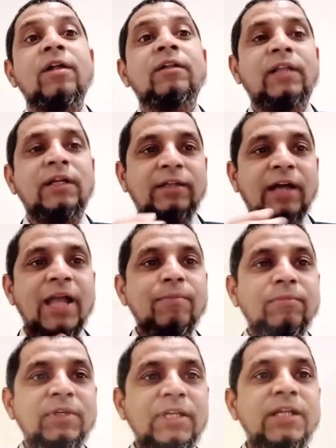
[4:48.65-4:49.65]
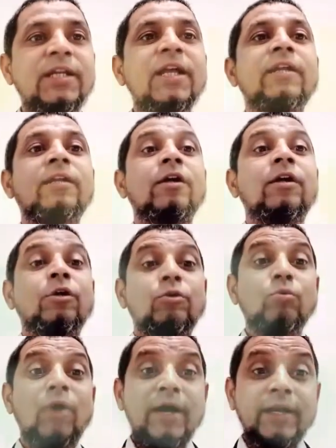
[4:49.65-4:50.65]
The time needed
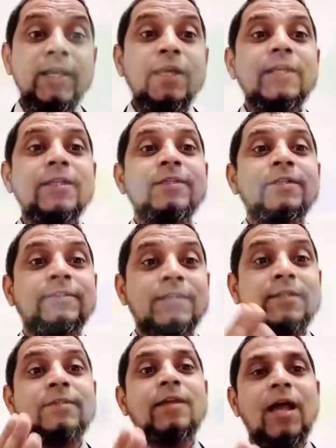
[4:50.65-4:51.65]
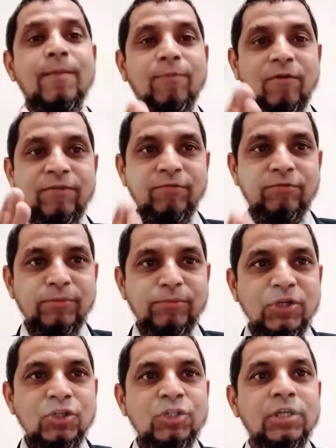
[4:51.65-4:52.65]
to arrange such type of
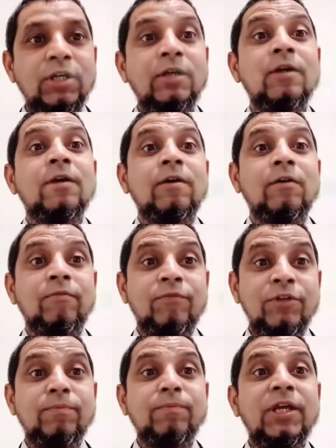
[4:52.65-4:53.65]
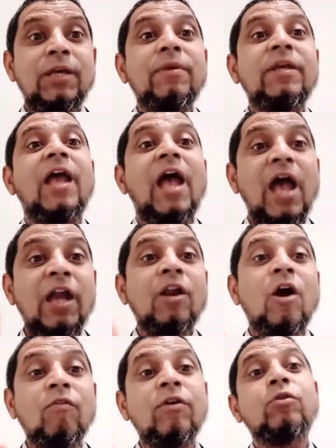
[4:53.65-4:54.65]
information, which may be an
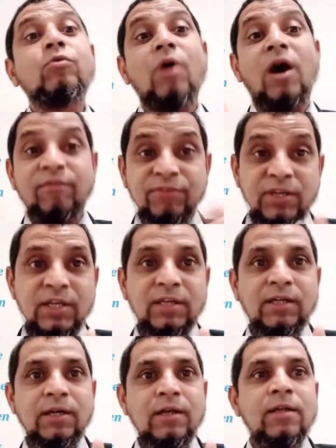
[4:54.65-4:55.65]
hour to a week.